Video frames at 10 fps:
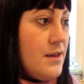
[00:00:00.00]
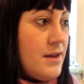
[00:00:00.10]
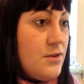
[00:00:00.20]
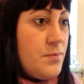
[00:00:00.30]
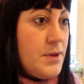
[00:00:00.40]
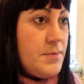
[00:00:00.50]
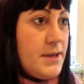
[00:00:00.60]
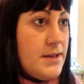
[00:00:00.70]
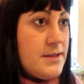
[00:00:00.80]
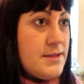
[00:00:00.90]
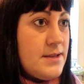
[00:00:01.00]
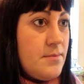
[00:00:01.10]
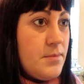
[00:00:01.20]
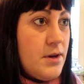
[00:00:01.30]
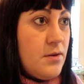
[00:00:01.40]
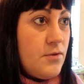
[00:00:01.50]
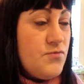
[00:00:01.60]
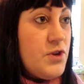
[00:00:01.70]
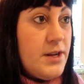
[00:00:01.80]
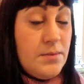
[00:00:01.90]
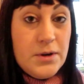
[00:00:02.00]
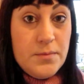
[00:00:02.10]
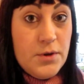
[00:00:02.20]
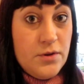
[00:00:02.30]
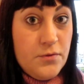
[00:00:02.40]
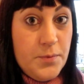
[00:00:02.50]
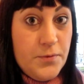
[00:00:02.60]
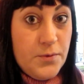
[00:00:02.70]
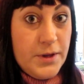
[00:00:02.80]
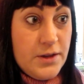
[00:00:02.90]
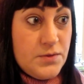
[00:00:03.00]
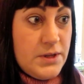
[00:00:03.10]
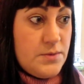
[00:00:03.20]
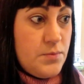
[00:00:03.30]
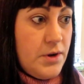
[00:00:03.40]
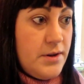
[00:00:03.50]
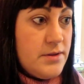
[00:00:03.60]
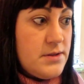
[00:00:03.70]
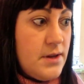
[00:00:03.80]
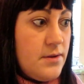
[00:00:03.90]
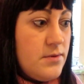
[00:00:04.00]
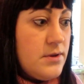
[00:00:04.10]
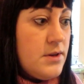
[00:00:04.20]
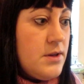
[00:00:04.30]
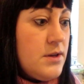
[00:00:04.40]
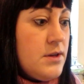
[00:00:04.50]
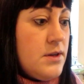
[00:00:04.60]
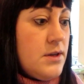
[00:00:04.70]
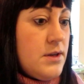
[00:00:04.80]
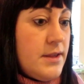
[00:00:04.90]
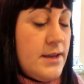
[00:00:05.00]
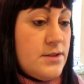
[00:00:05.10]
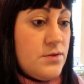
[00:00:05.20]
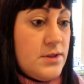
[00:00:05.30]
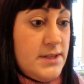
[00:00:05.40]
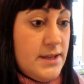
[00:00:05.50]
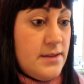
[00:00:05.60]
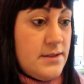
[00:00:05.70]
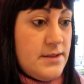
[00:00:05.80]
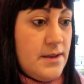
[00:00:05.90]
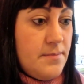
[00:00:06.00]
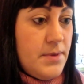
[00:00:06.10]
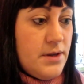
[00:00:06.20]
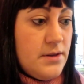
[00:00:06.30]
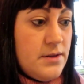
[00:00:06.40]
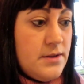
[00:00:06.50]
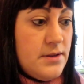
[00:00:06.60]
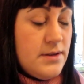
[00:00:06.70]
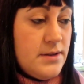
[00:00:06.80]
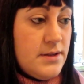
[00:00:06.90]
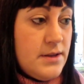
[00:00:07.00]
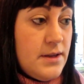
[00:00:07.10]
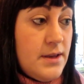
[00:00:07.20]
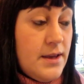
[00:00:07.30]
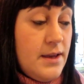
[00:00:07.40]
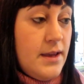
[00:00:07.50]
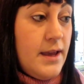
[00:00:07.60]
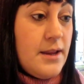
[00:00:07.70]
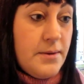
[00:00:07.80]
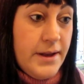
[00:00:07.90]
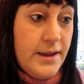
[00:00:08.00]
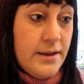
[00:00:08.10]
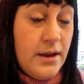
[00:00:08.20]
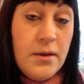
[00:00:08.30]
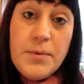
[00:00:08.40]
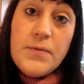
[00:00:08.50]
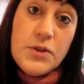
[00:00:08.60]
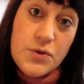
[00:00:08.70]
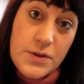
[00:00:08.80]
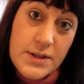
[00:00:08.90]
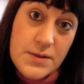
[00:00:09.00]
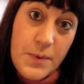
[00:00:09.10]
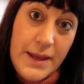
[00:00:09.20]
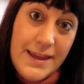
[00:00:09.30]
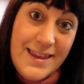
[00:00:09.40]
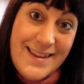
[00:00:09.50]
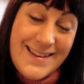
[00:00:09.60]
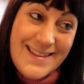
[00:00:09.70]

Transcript: And it'll be the beginning of December. I really want to move before we go to Edinburgh. So, and that's on the 6th of December. Anyway, hope you've enjoyed this week.